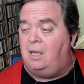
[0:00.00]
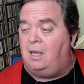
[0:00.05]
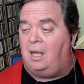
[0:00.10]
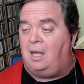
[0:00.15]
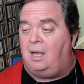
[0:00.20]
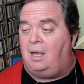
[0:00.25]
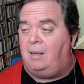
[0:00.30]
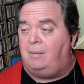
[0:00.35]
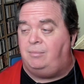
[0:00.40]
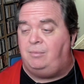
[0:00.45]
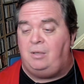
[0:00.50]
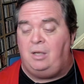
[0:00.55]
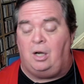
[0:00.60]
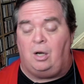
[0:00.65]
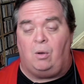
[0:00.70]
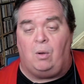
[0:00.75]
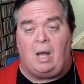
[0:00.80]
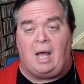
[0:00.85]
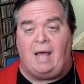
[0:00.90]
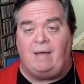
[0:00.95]

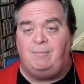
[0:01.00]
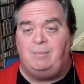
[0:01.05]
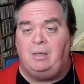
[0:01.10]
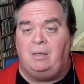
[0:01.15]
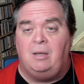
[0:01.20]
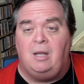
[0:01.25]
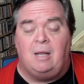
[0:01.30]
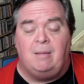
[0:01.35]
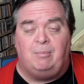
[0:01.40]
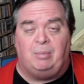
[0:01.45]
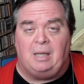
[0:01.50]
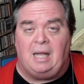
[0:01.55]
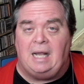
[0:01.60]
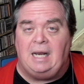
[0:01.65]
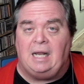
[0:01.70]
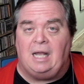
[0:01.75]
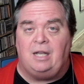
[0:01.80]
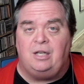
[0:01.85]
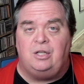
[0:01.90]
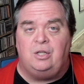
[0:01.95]
I've been
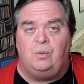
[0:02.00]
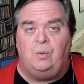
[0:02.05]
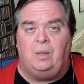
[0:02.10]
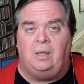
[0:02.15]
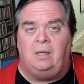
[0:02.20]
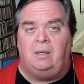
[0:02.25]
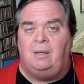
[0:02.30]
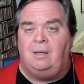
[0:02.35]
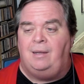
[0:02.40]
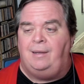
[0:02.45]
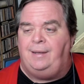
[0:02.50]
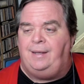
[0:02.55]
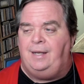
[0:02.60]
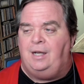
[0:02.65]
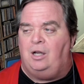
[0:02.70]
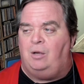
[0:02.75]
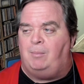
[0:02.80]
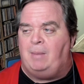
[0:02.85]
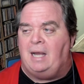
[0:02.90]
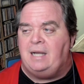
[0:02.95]
planning on doing, you
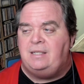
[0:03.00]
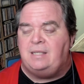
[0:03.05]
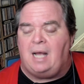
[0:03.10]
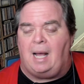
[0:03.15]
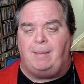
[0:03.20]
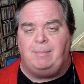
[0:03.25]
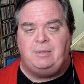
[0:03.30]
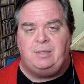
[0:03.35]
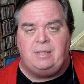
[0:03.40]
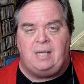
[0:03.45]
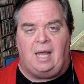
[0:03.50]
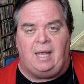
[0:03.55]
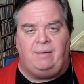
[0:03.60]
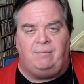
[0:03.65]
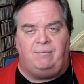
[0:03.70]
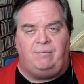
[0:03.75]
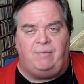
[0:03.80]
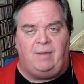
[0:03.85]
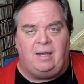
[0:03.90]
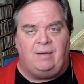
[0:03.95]
know, my top
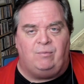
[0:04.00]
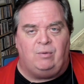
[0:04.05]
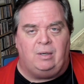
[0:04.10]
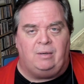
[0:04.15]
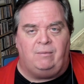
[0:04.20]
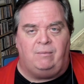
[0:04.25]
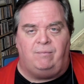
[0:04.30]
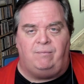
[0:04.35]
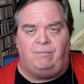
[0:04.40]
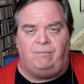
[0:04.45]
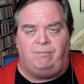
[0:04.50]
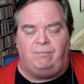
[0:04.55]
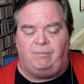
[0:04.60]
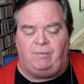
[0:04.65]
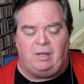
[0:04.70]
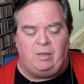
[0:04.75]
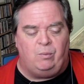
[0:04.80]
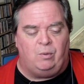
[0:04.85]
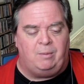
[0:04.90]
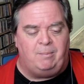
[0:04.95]
10 favorite
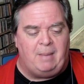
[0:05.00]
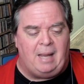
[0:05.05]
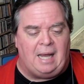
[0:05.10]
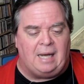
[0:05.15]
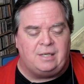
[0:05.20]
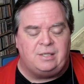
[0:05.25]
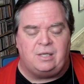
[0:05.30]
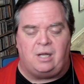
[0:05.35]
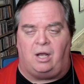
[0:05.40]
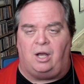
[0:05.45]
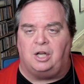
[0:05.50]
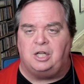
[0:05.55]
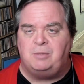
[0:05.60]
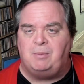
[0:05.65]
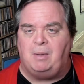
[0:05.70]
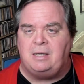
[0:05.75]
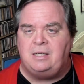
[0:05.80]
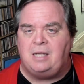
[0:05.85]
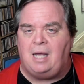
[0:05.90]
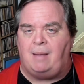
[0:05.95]
Fleetwood Mac songs,
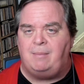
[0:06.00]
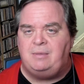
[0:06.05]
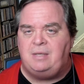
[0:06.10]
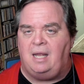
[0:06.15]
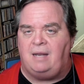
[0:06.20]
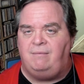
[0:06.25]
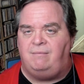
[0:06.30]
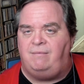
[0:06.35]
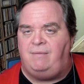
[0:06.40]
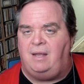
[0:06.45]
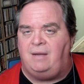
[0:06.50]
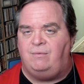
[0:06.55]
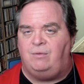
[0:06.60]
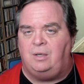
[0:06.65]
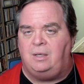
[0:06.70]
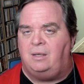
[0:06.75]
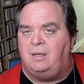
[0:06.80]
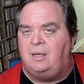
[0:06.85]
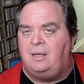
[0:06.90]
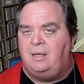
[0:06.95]
my top 10
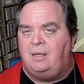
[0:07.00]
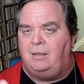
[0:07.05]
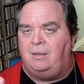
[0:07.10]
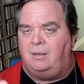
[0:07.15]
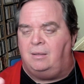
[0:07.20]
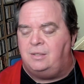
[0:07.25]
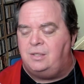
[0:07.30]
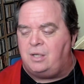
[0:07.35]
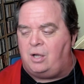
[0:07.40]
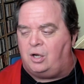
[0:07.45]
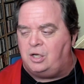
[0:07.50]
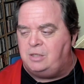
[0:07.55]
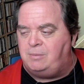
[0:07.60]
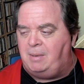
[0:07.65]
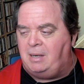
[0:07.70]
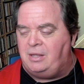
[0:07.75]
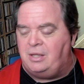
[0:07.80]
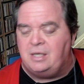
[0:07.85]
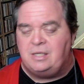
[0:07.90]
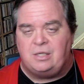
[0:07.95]
favorite songs
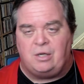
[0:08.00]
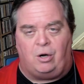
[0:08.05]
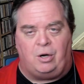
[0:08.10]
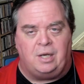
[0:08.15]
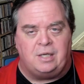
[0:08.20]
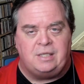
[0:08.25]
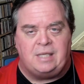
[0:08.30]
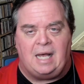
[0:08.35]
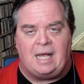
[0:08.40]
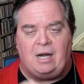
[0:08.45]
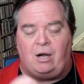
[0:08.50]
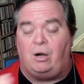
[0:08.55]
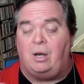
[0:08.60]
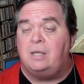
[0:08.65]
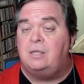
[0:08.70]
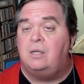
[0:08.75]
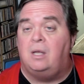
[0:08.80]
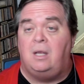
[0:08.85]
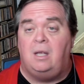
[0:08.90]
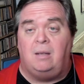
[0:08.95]
by this artist, that
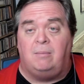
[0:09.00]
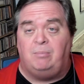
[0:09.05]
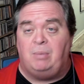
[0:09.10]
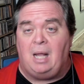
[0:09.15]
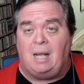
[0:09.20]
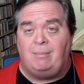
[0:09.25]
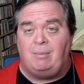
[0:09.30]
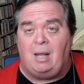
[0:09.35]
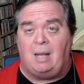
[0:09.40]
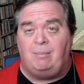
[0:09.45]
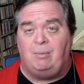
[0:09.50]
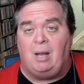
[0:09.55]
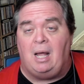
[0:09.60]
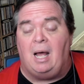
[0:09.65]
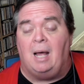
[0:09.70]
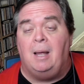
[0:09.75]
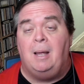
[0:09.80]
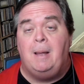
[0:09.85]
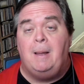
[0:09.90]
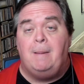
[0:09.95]
artist, blah, blah,
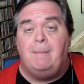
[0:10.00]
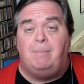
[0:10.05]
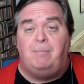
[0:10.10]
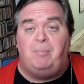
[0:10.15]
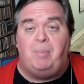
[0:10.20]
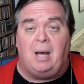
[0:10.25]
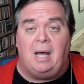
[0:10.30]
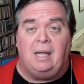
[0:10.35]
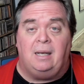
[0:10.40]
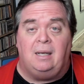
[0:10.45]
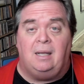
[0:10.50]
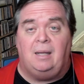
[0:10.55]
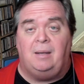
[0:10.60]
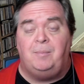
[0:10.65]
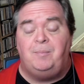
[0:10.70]
blah. But